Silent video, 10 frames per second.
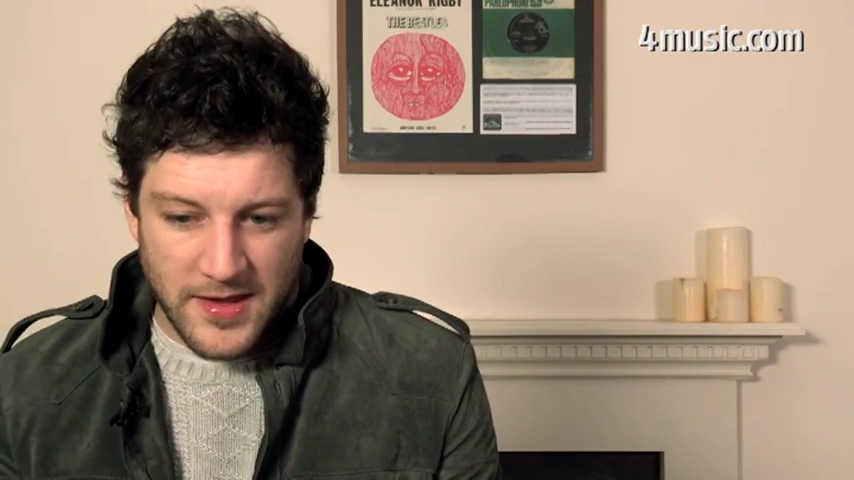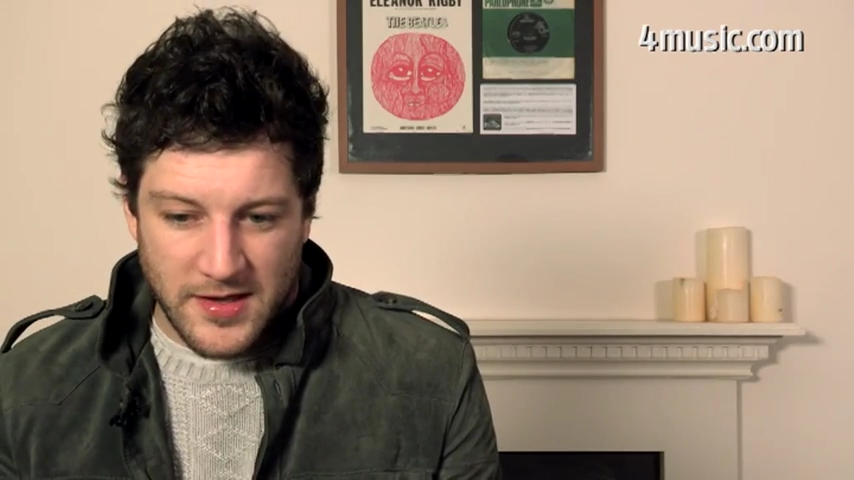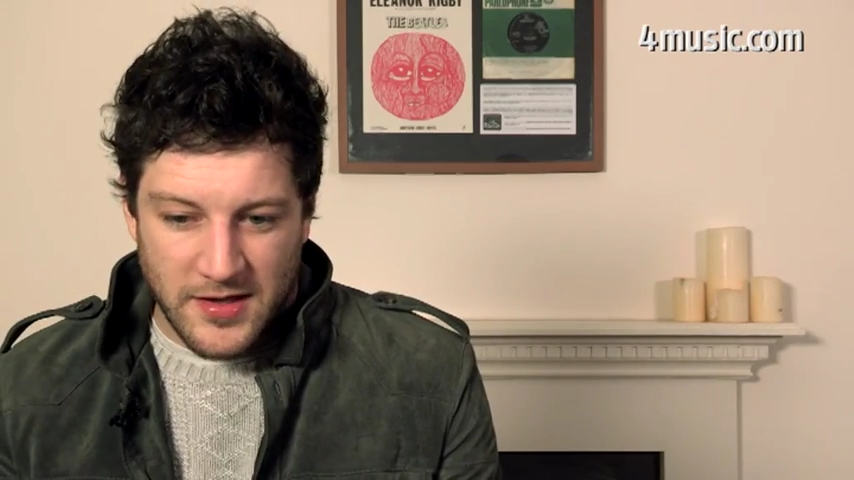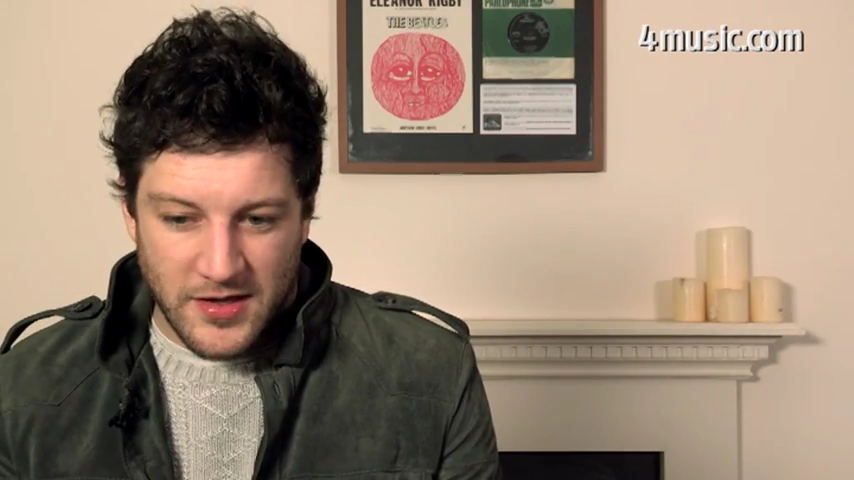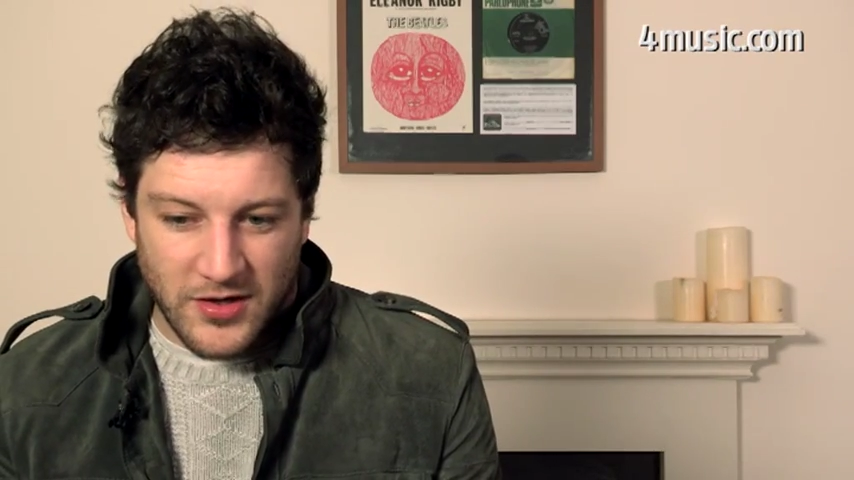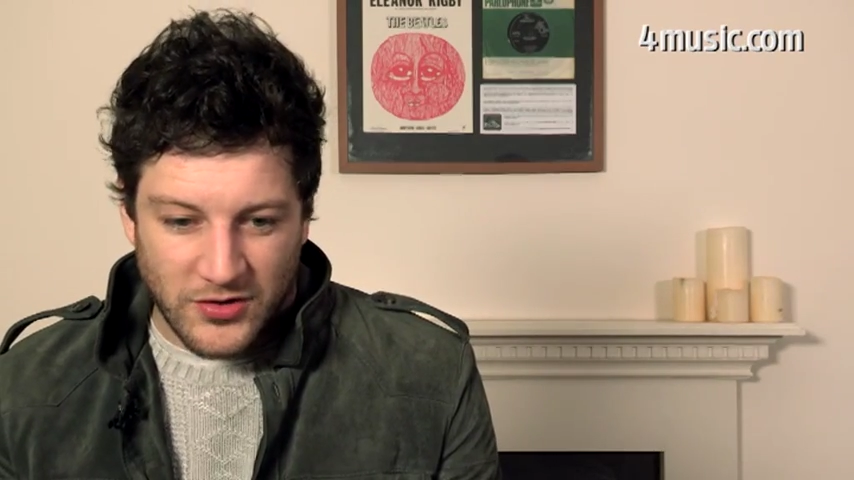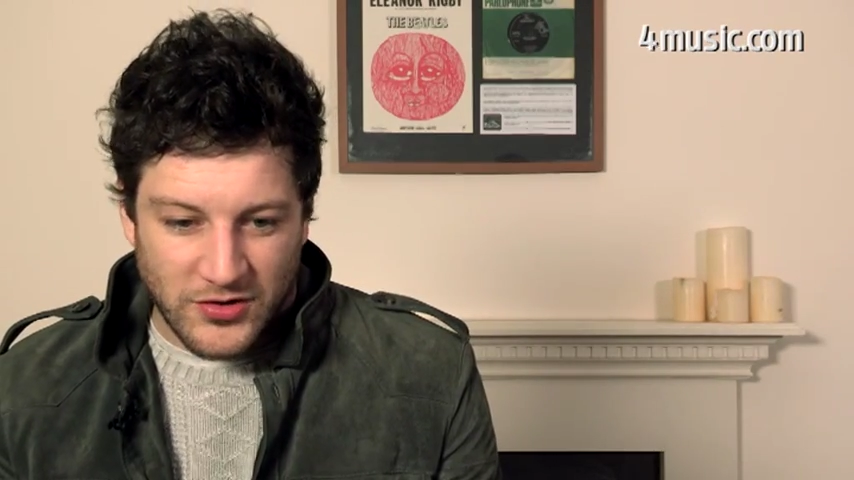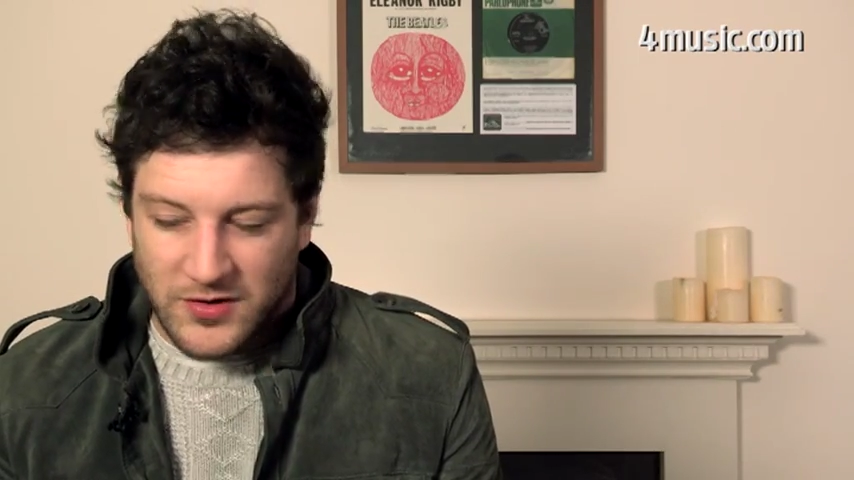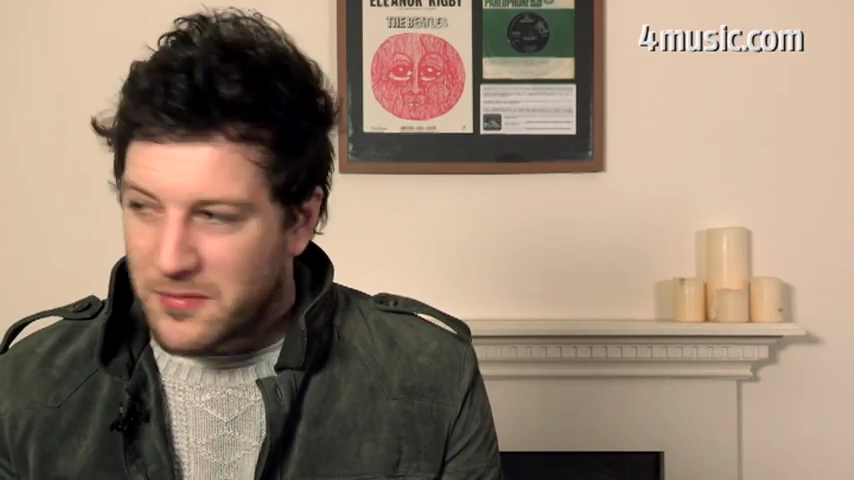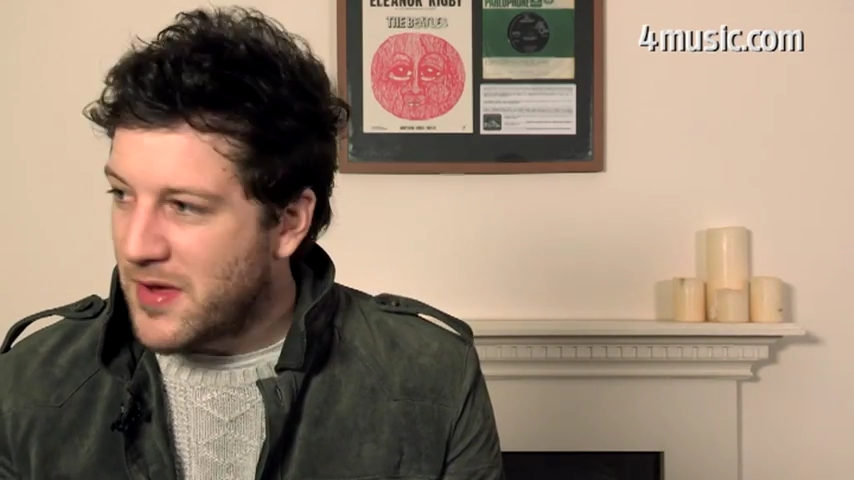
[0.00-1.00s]
you know,
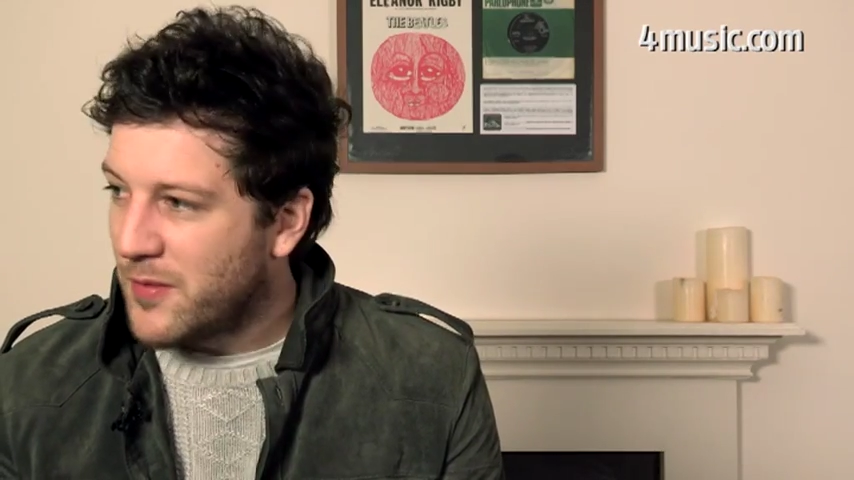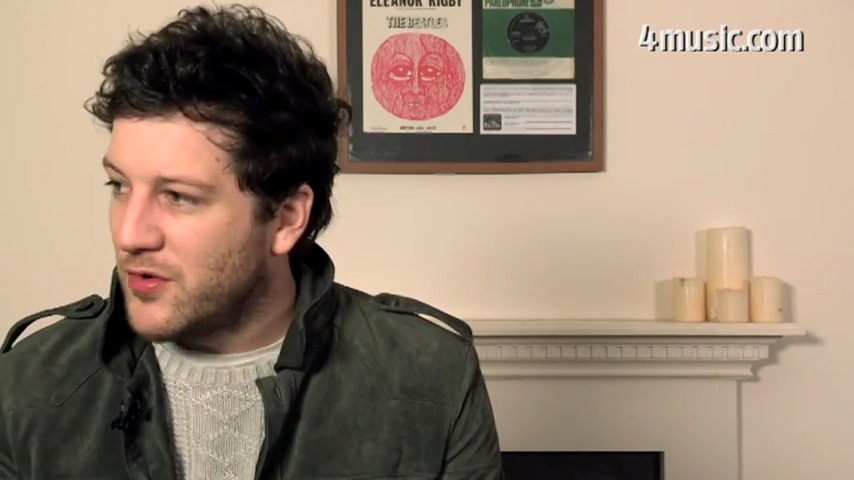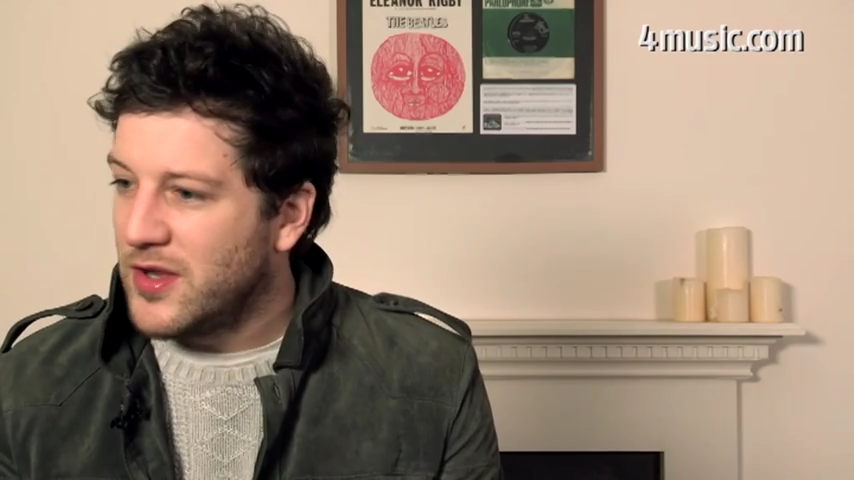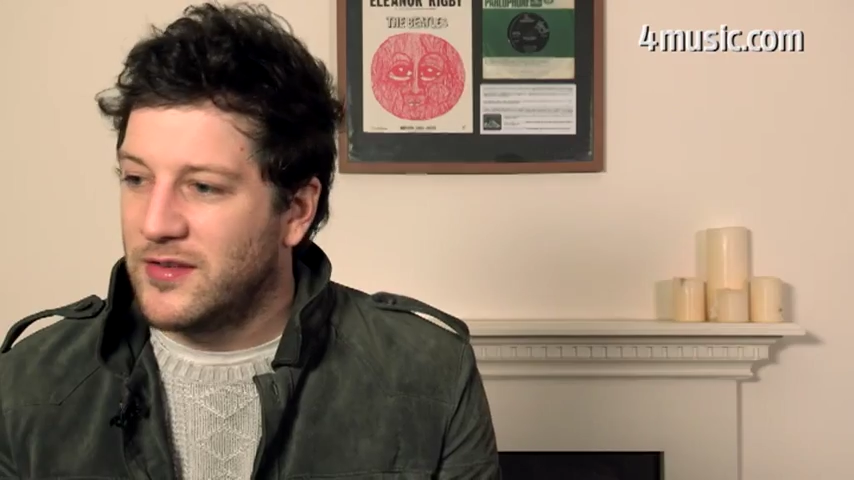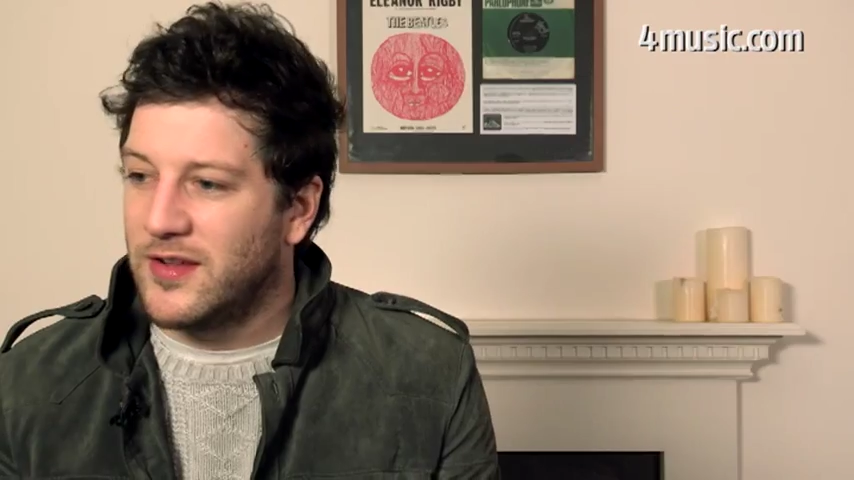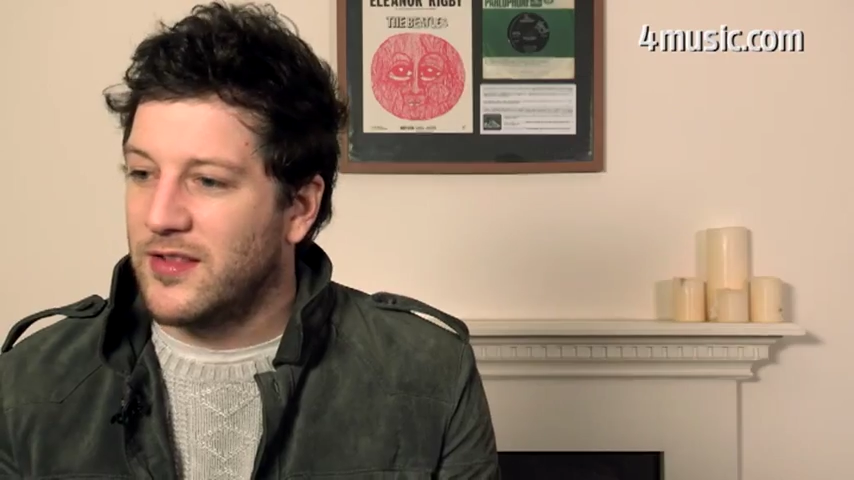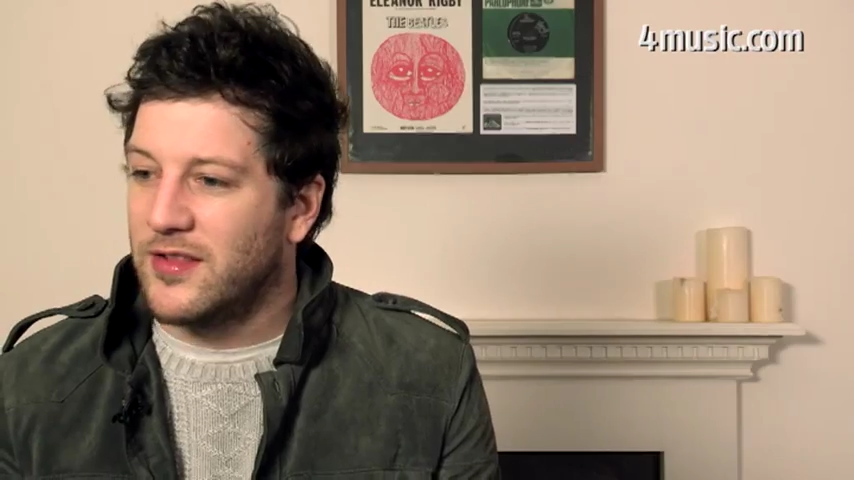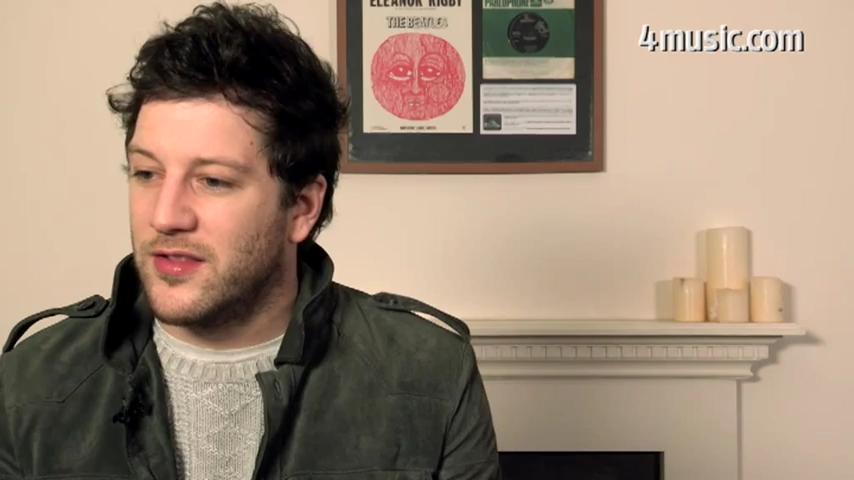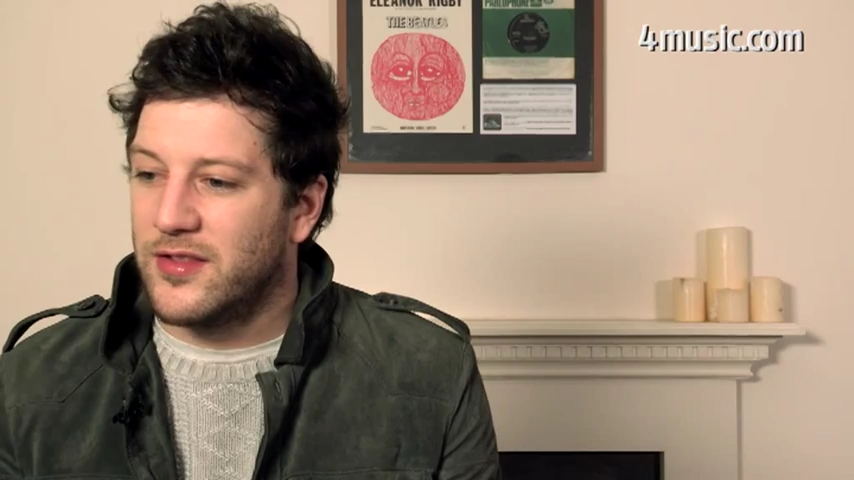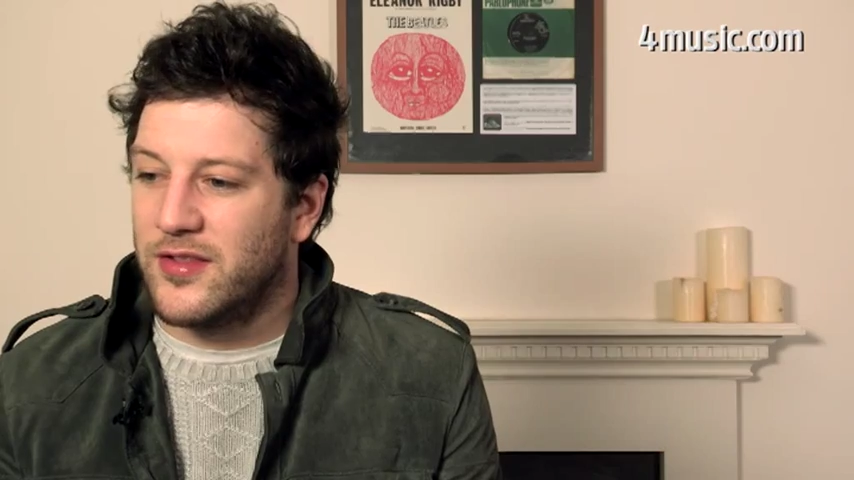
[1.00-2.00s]
just the memories
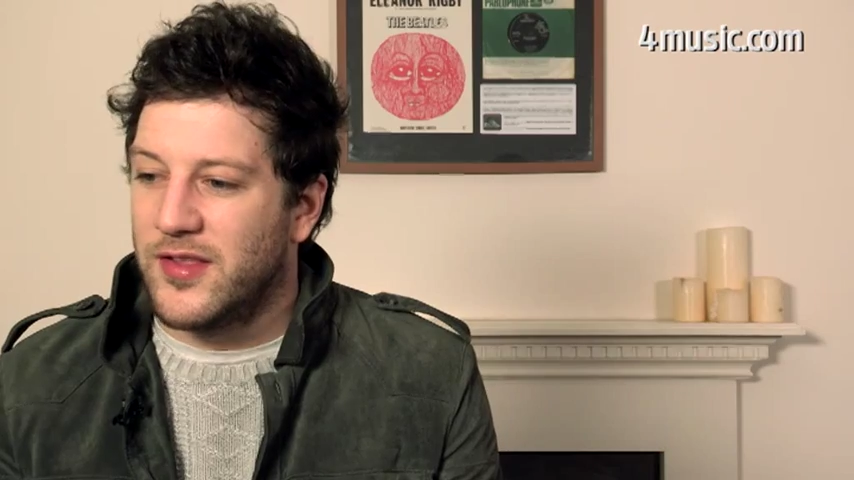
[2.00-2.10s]
and